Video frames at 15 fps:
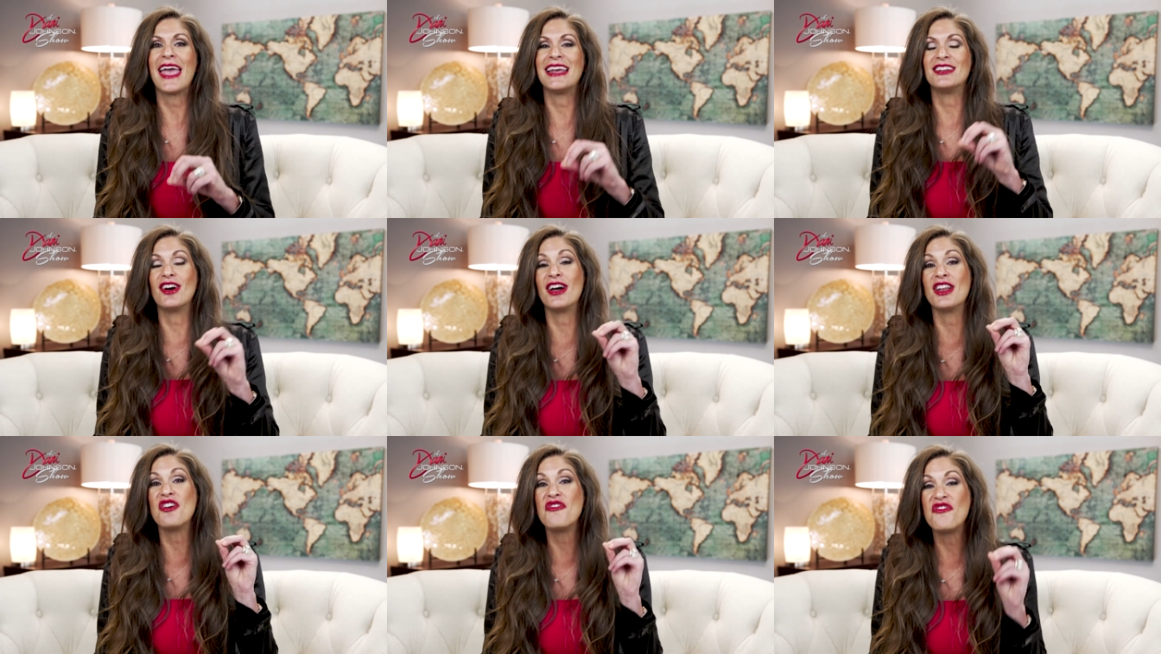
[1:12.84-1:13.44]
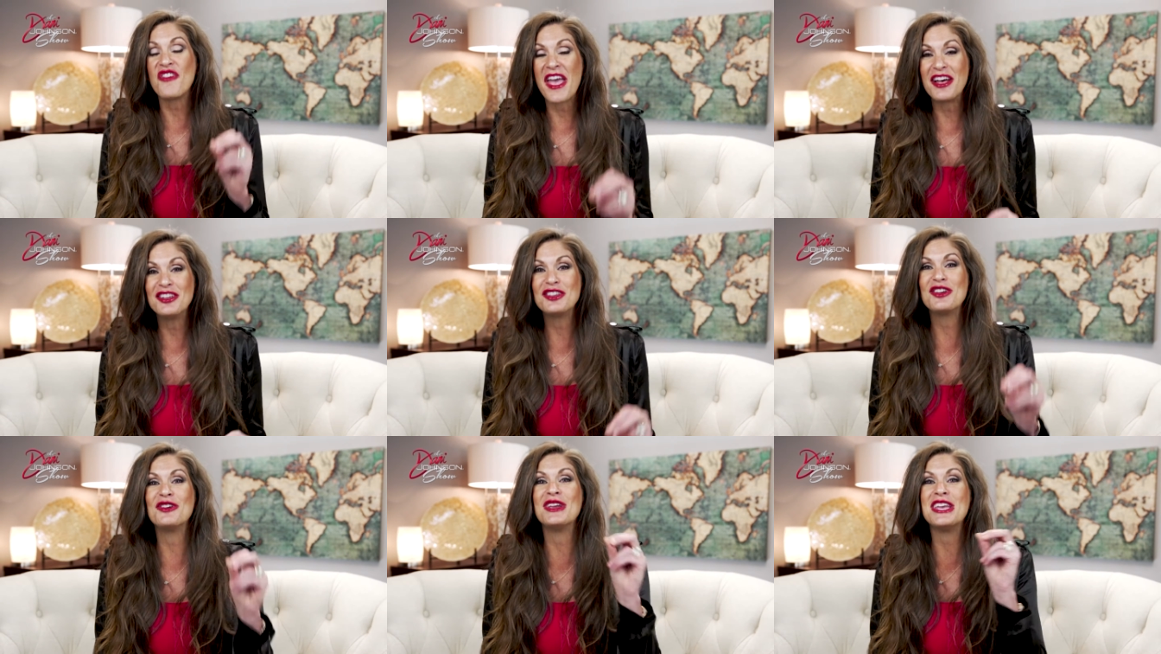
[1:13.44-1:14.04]
And on a
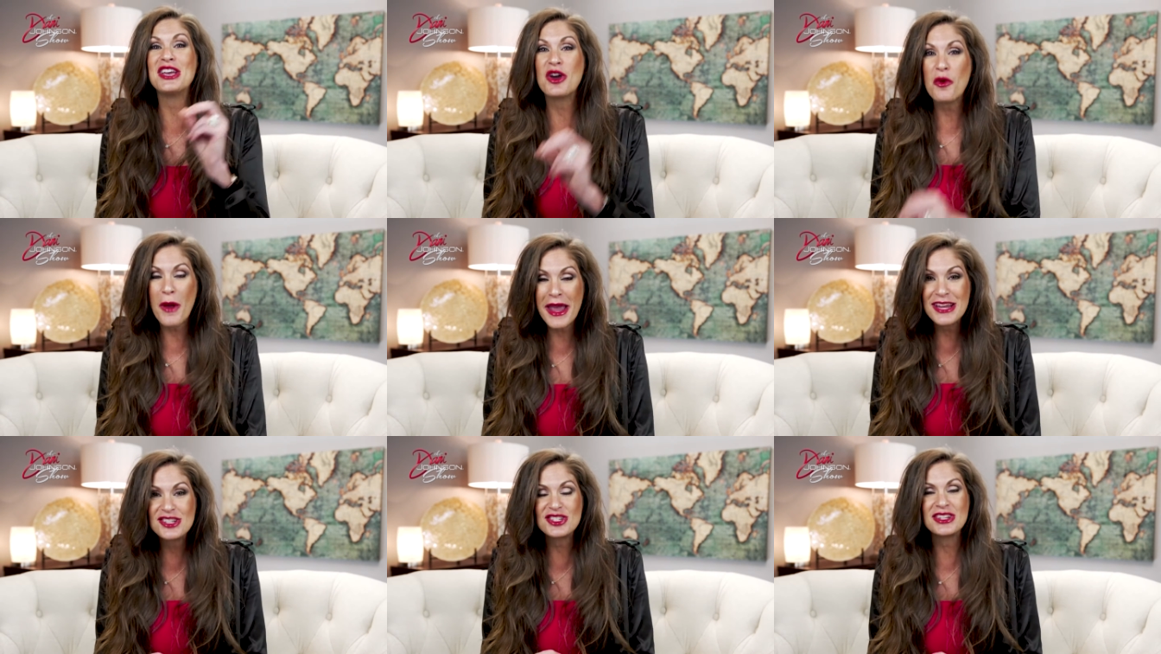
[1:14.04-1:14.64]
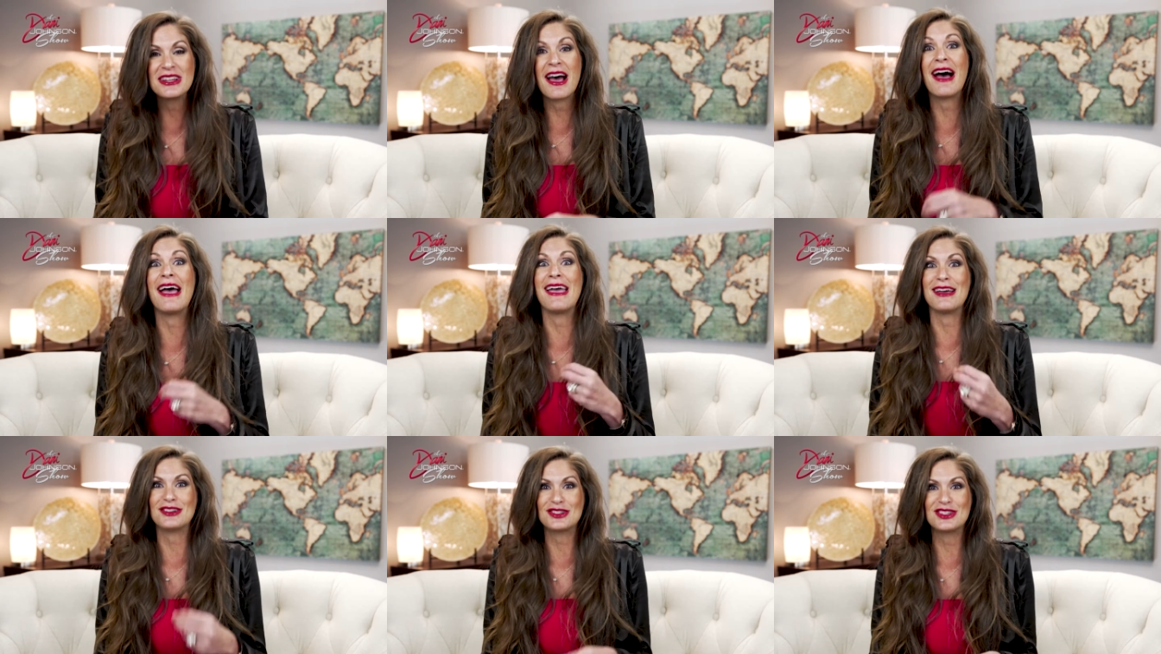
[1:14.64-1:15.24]
failure equation,
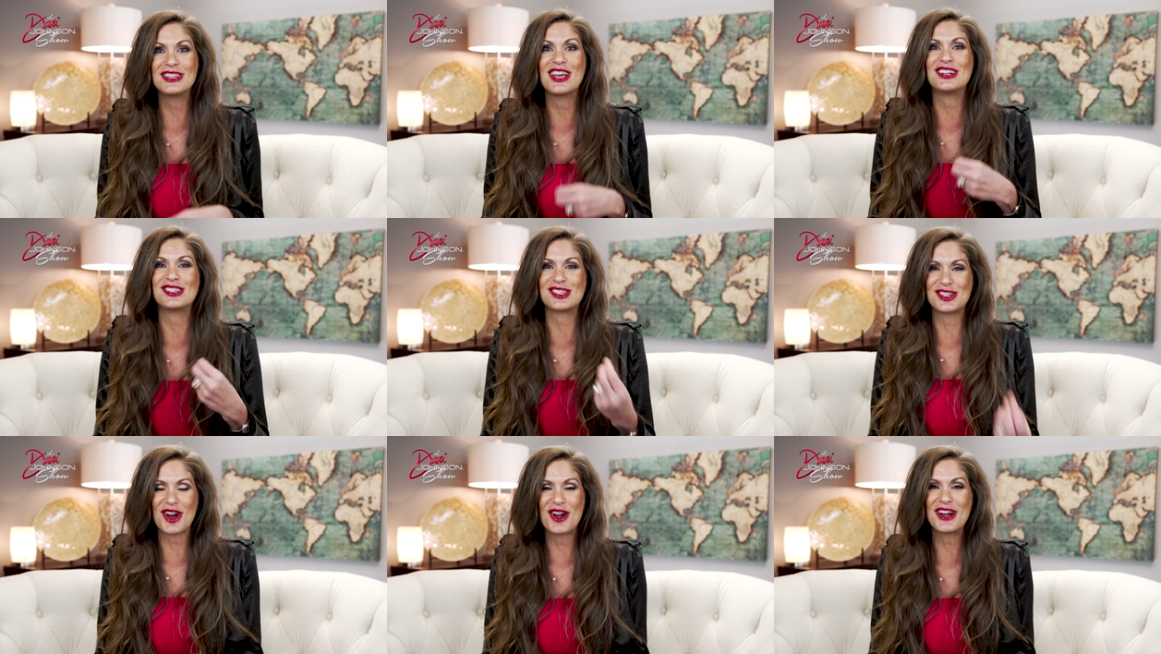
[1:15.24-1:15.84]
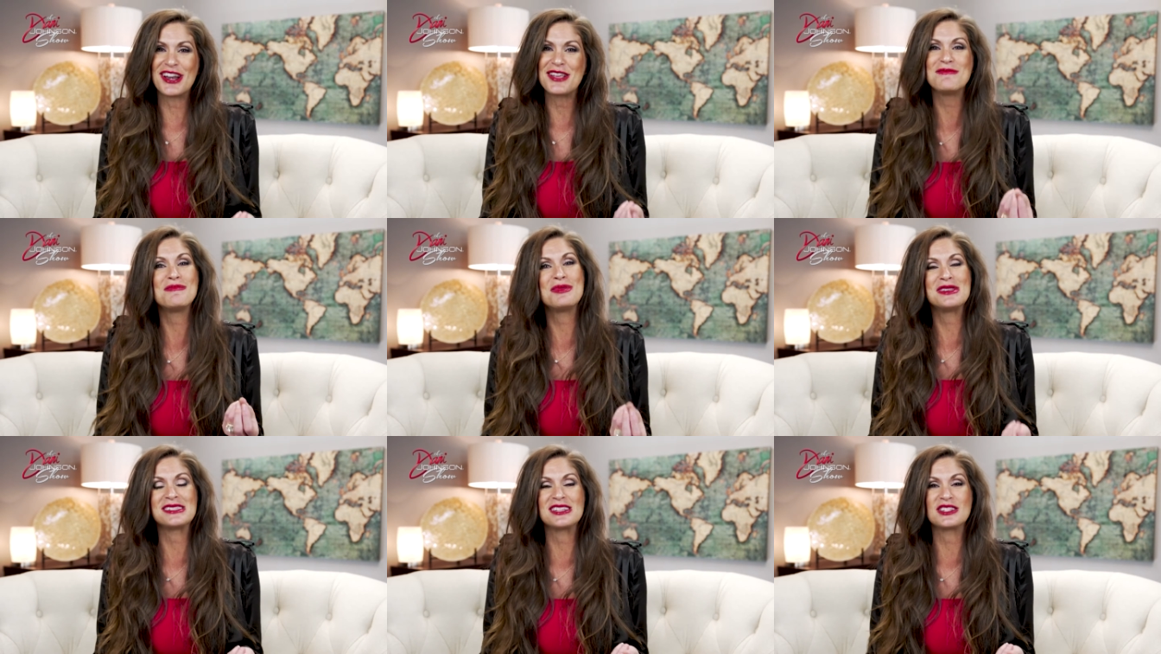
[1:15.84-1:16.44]
I actually got started in
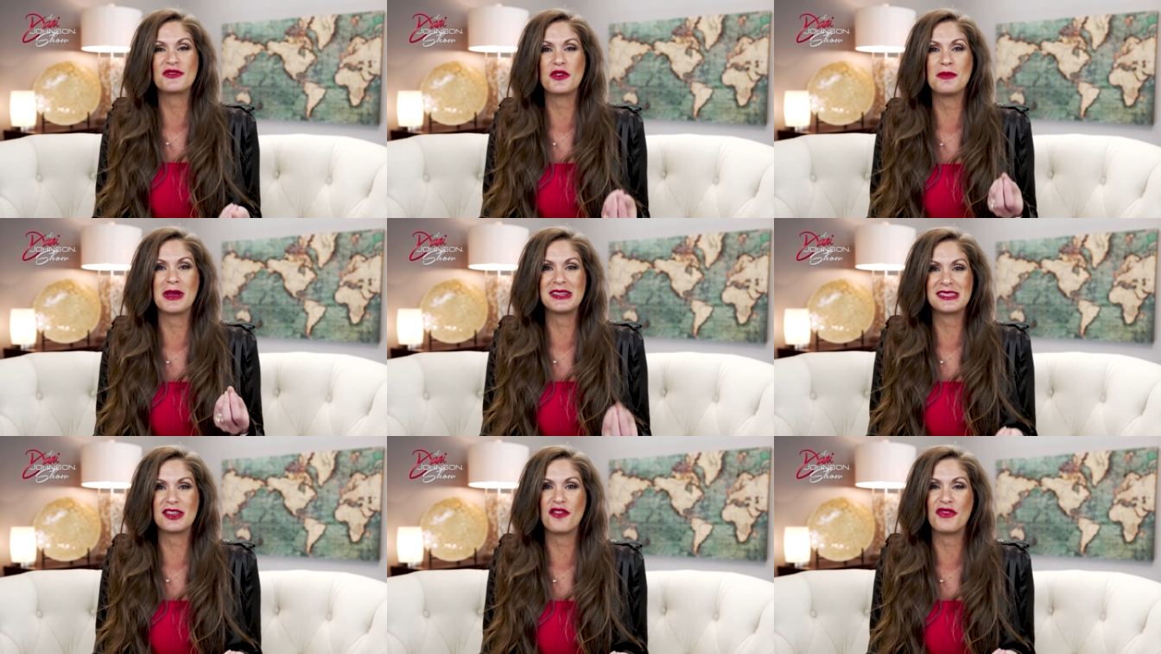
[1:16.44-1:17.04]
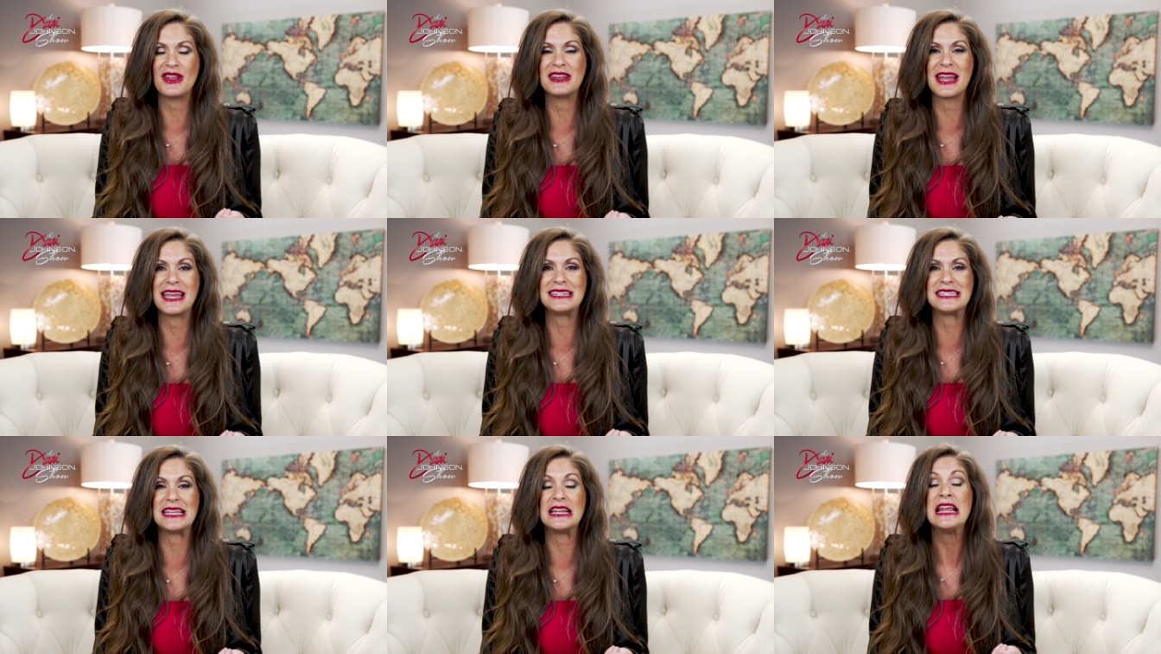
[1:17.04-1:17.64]
business for myself at
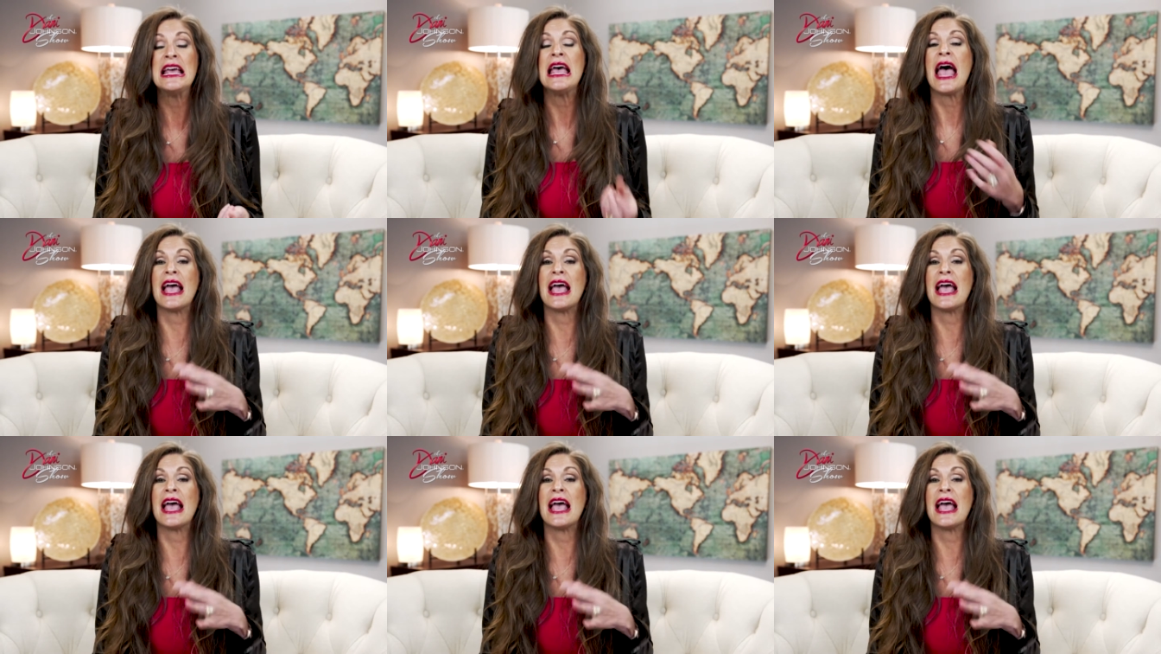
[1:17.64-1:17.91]
19.